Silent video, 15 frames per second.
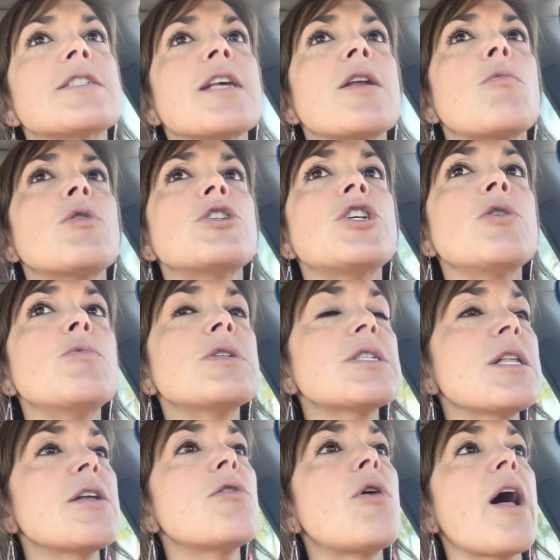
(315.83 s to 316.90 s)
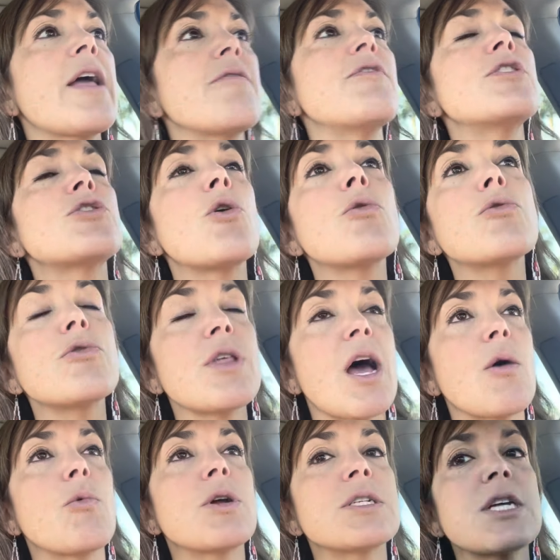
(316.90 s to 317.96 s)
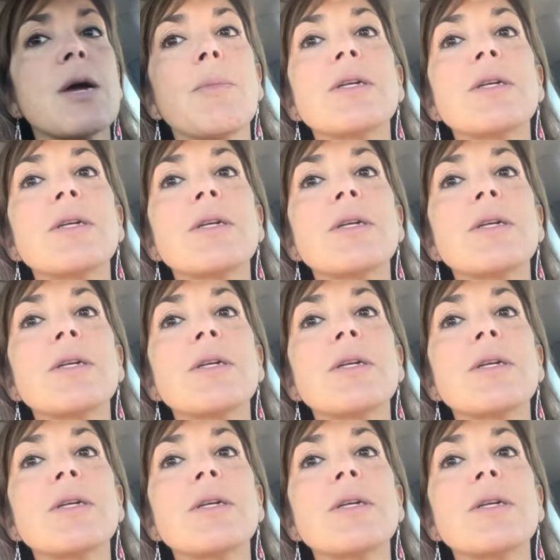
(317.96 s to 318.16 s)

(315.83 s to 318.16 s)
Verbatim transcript: And when she was little, I even told her that one time.